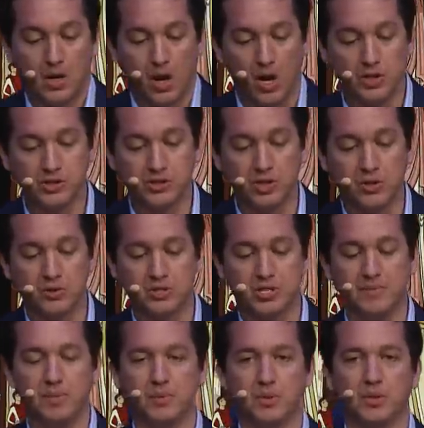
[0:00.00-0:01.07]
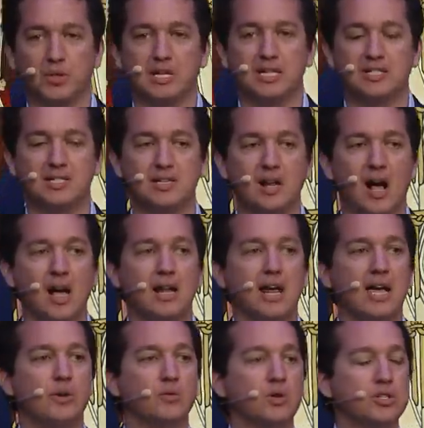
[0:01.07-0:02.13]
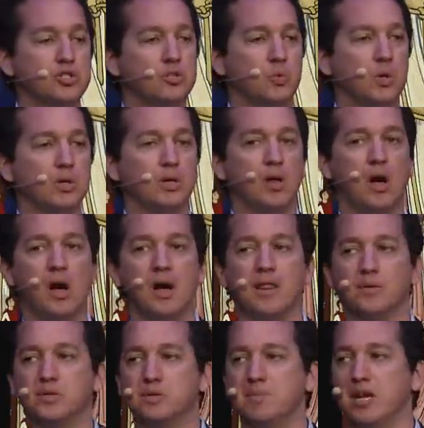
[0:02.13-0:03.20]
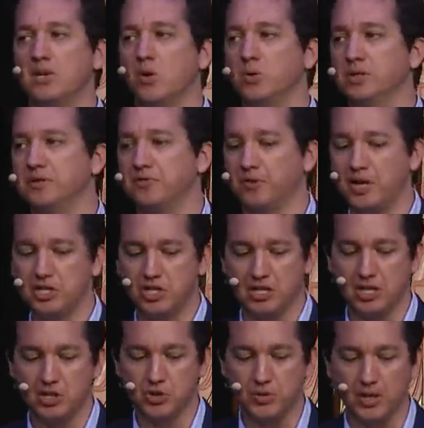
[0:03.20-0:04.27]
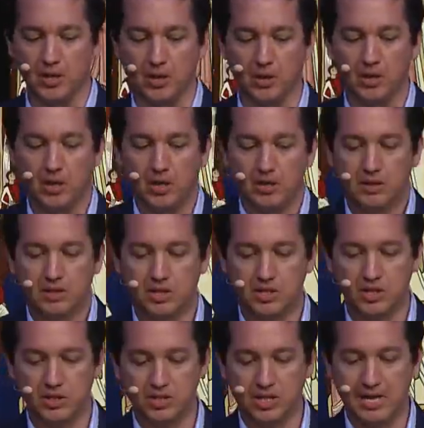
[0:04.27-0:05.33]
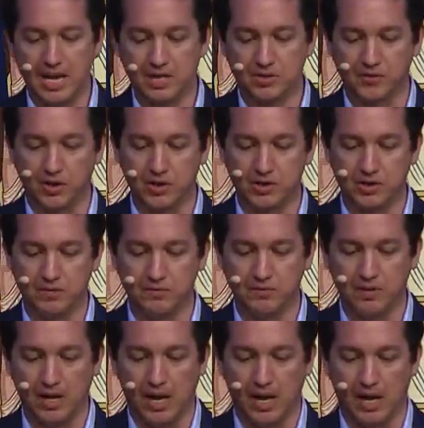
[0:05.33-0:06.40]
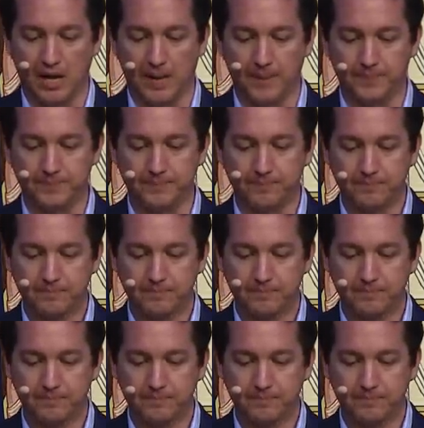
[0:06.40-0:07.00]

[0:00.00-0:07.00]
Also, some people, it's not a ritual law that was meant only for ancient Israel, because here's the next verse in um,